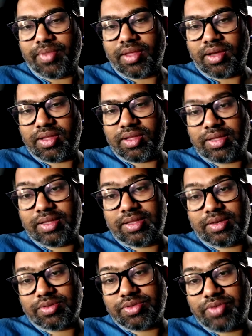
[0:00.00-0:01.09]

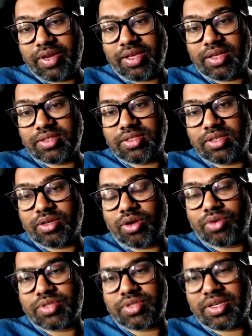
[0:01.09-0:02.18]
that was a very engaging
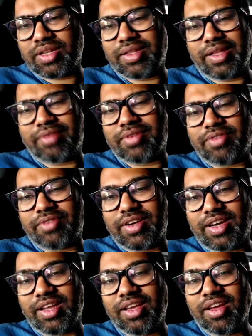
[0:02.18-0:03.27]
conversation, and there were
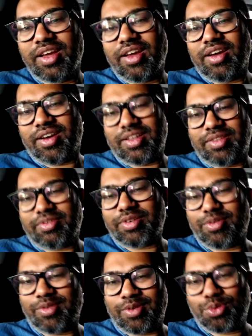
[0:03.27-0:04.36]
definitely there were
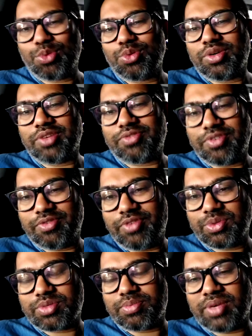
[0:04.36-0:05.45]
two different
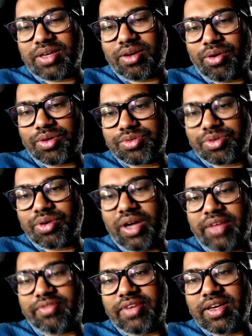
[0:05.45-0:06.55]
views, but also
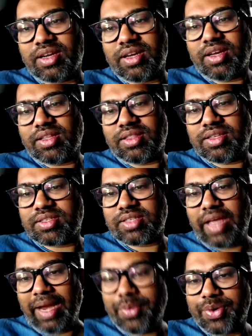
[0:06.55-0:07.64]
I felt this
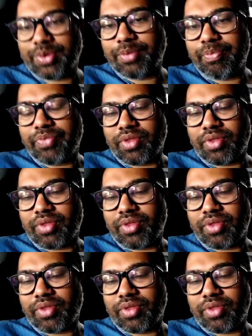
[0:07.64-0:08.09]
helped to